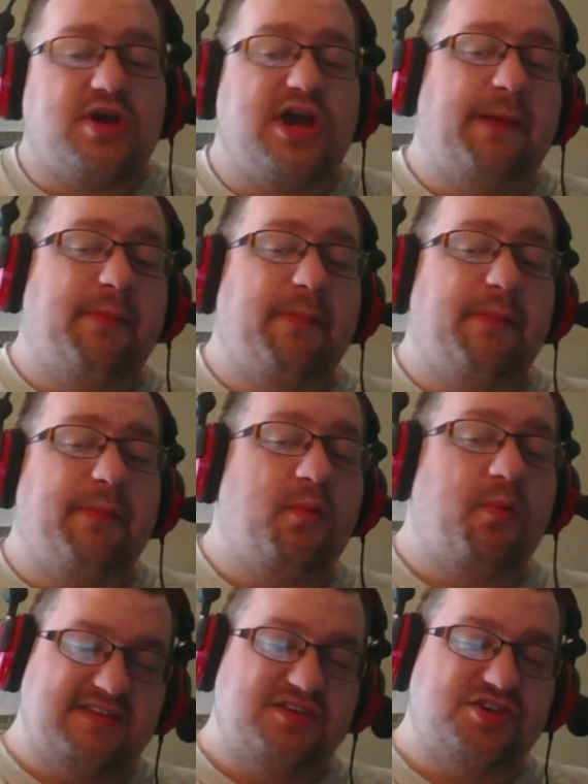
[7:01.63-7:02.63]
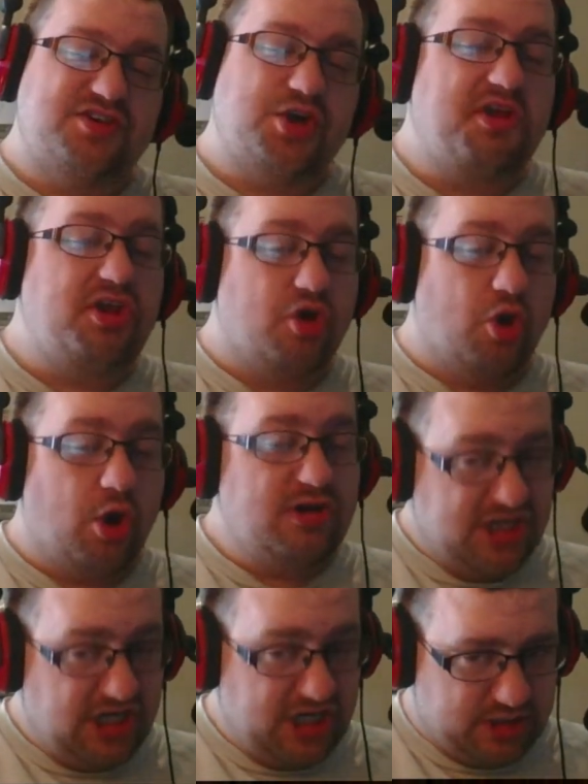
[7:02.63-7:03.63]
with it during your
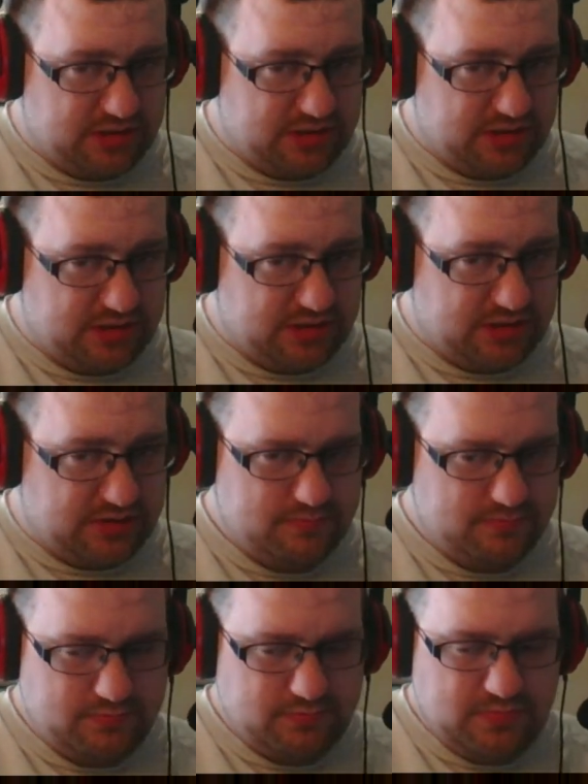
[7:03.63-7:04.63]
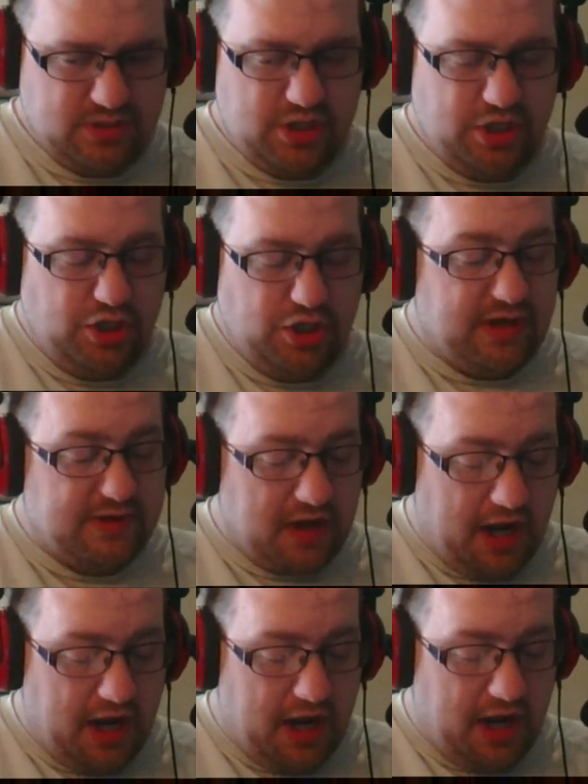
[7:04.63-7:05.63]
turn, you get to
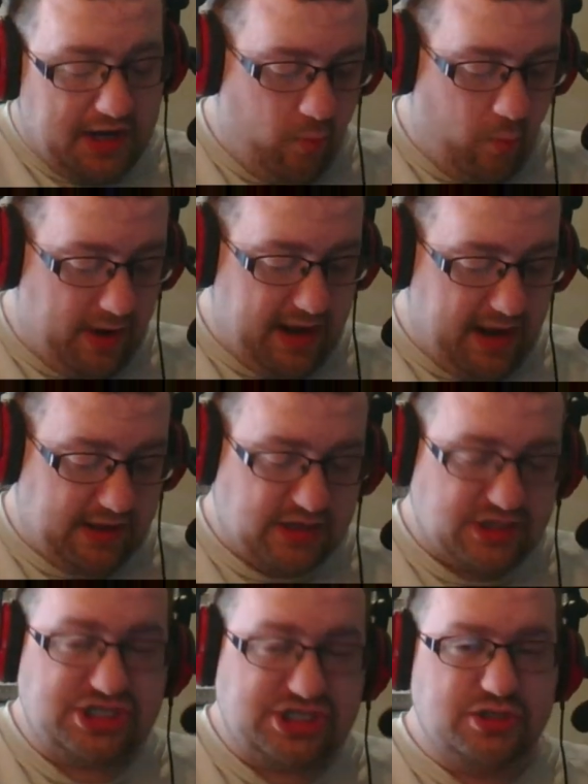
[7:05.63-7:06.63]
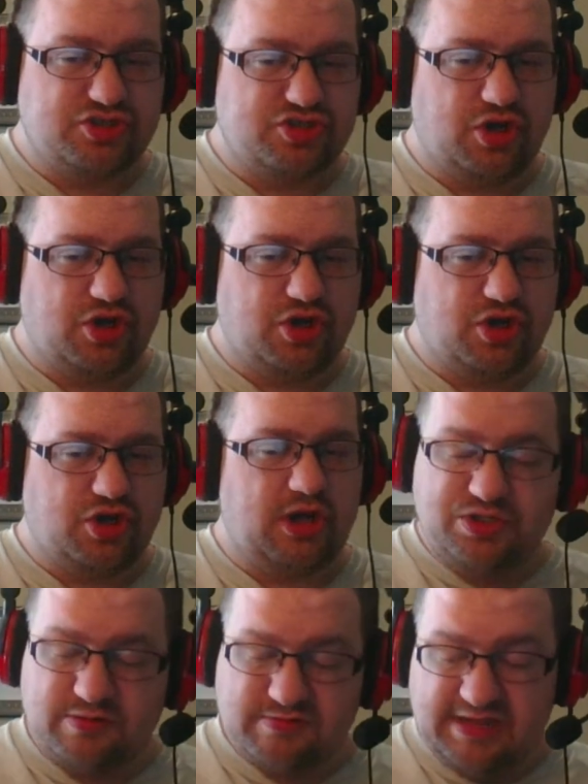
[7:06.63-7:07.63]
untap 1 energy you control as long as you're
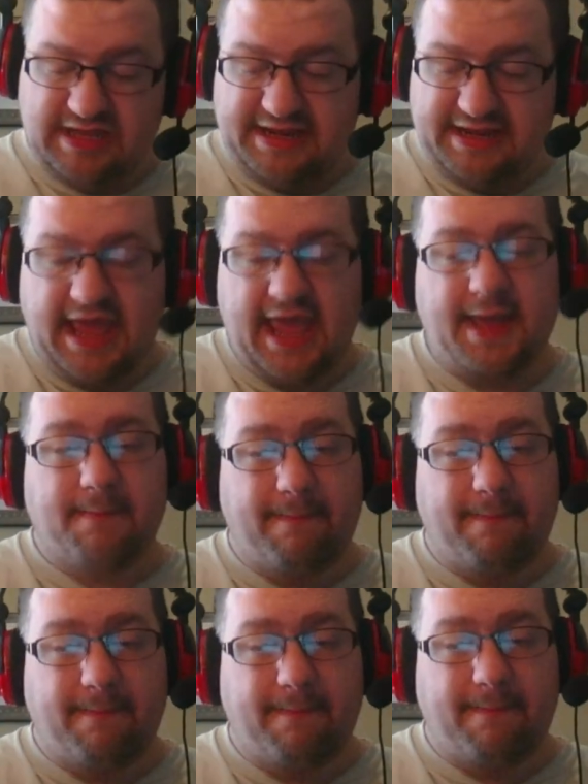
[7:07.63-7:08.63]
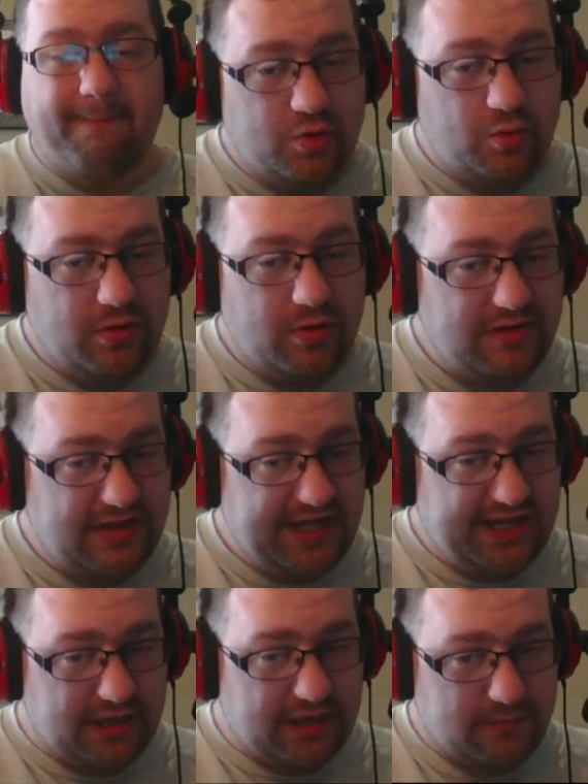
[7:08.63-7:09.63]
running a blue leader.
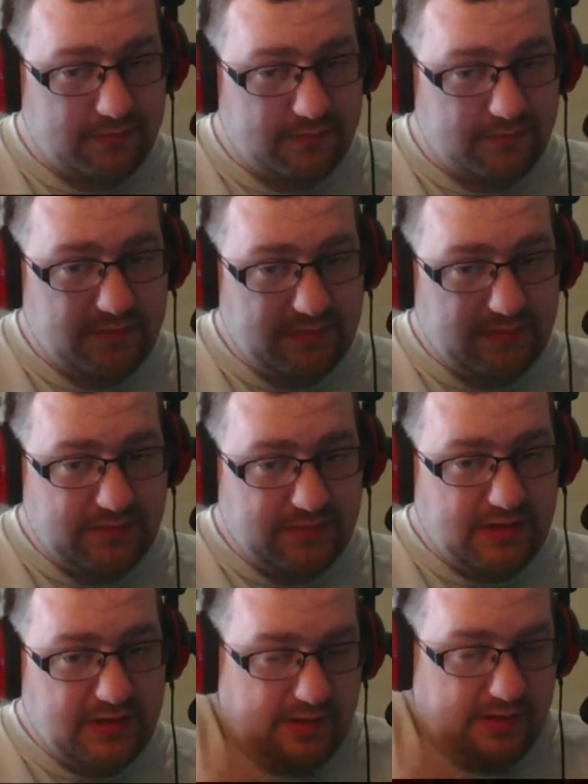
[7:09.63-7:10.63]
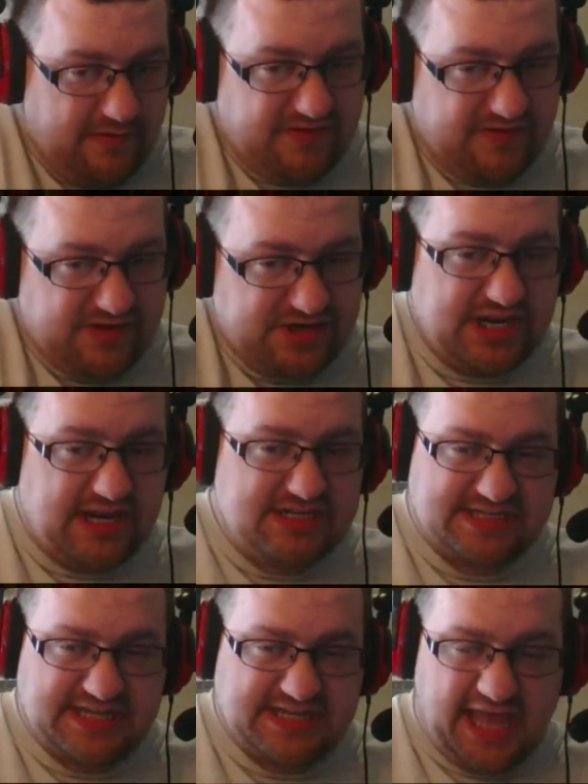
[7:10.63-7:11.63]
Vegeta just
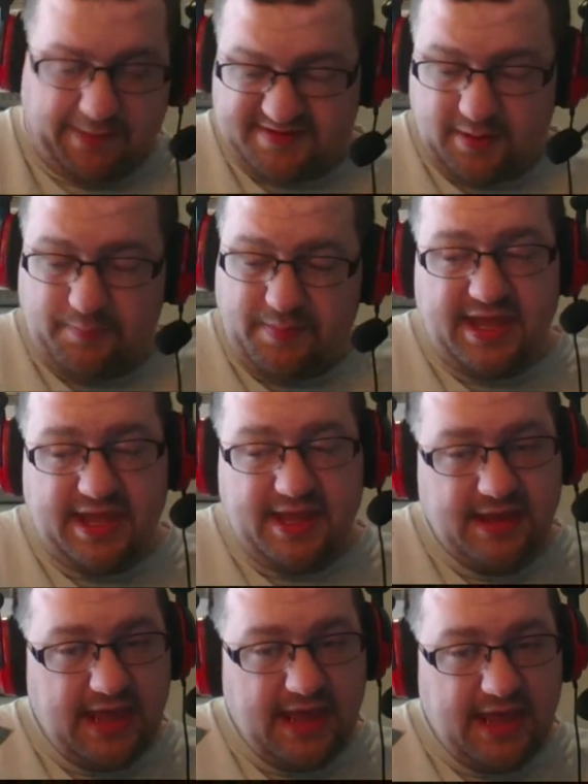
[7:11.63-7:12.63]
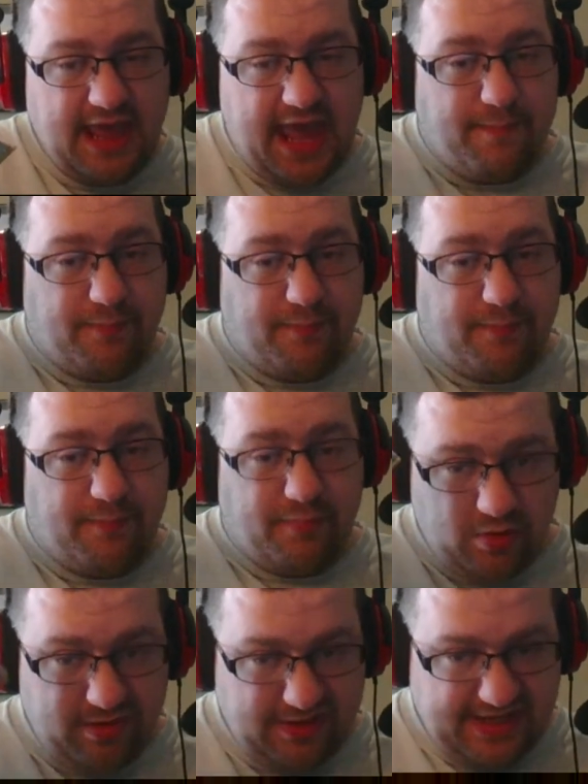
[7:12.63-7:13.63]
happens to be a blue
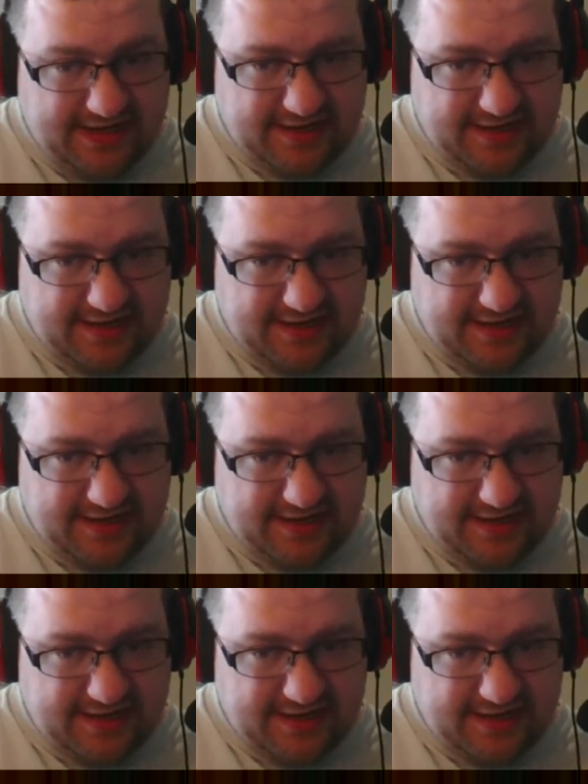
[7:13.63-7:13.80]
leader.